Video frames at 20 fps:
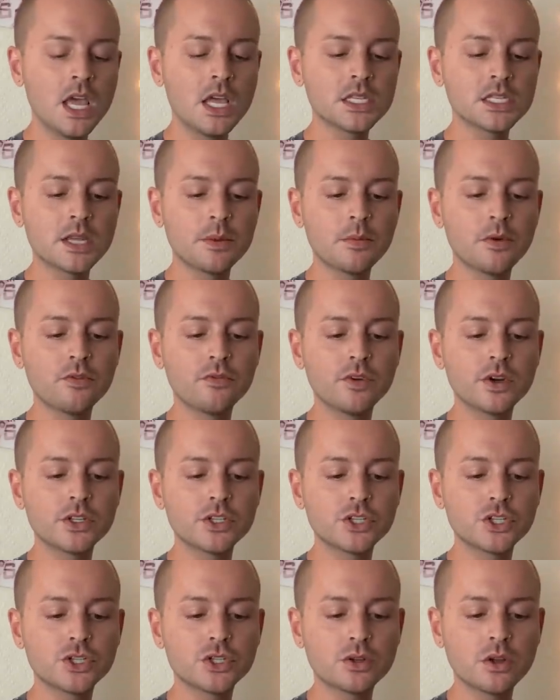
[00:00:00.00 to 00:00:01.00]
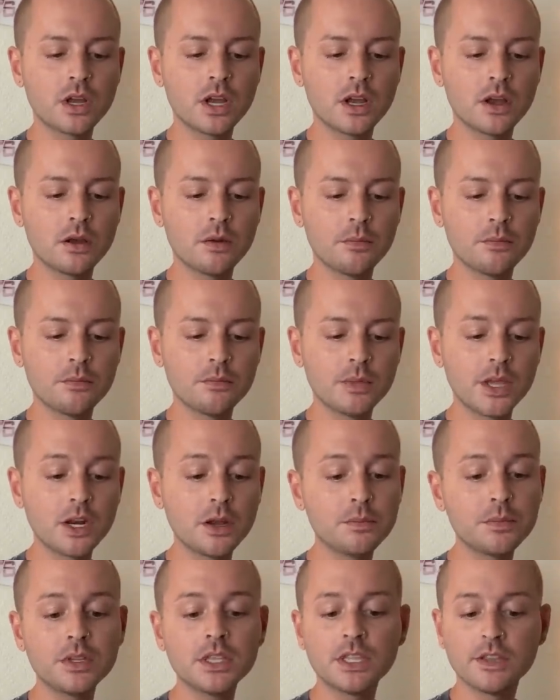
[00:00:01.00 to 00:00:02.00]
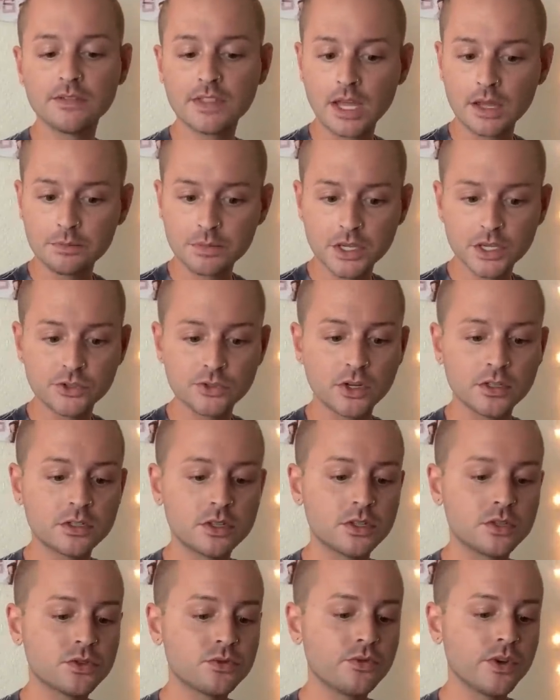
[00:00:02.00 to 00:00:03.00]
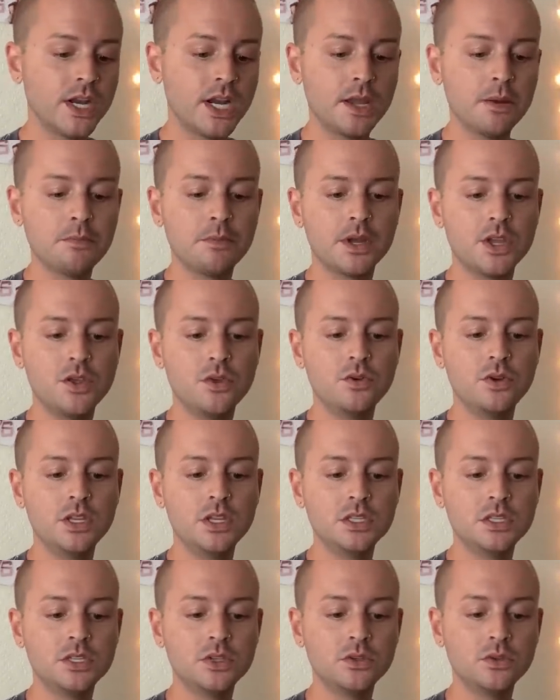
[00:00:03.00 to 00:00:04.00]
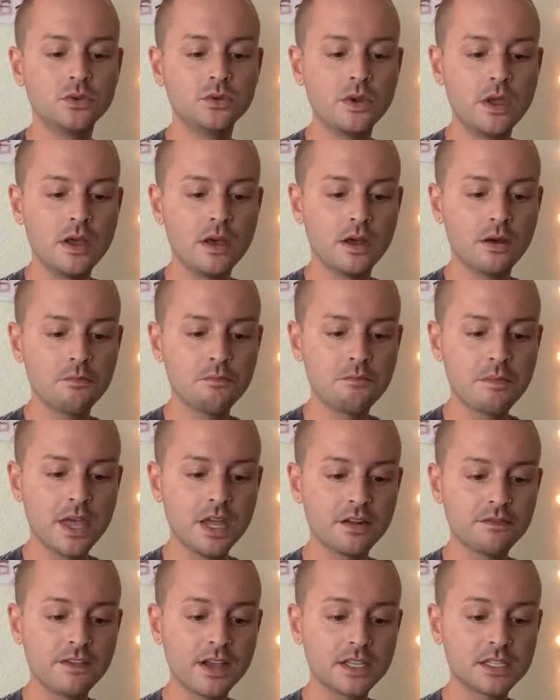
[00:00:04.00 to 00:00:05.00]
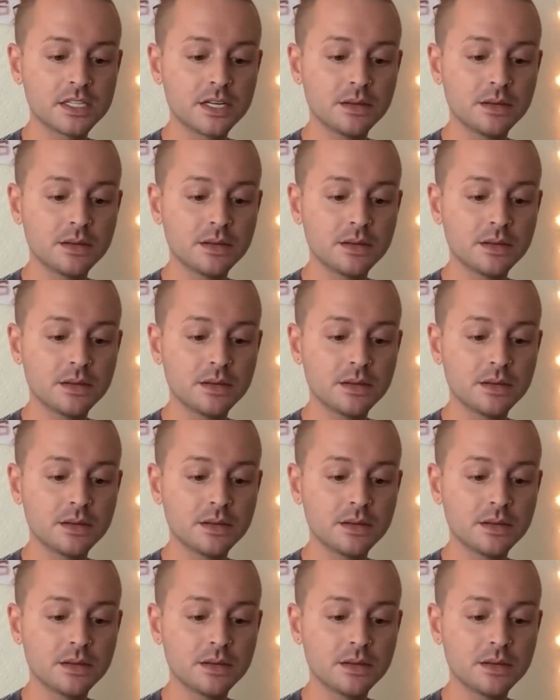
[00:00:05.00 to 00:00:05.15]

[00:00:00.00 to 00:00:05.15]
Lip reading: some of which may not believe that being drawn to this reading, but you need to manifest it